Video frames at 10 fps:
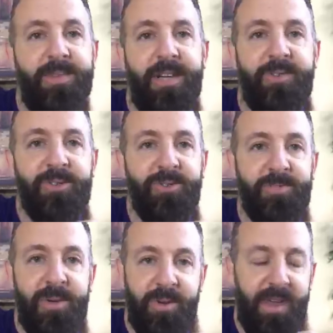an official
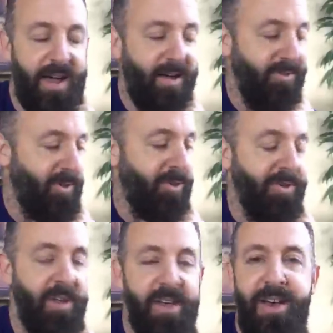member of the household.
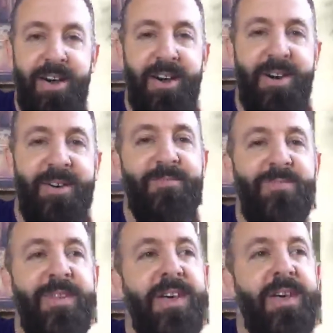
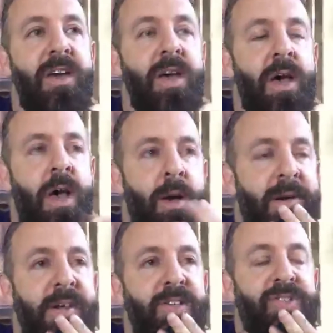
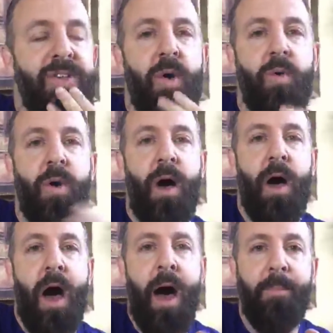But so
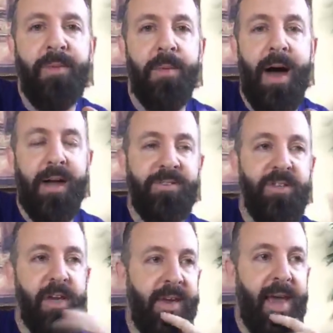
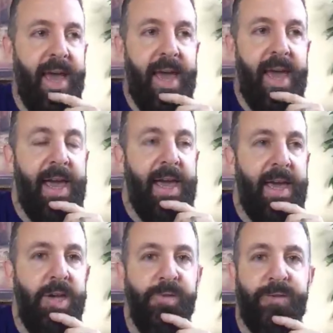optimizing
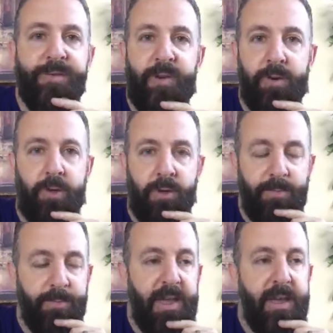a
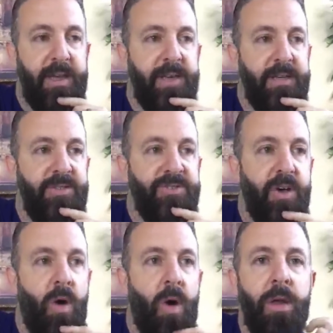funnel is
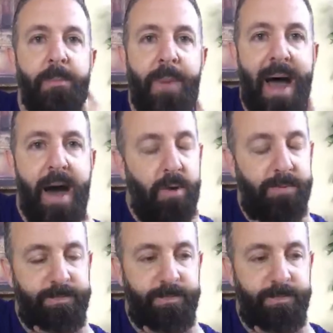all about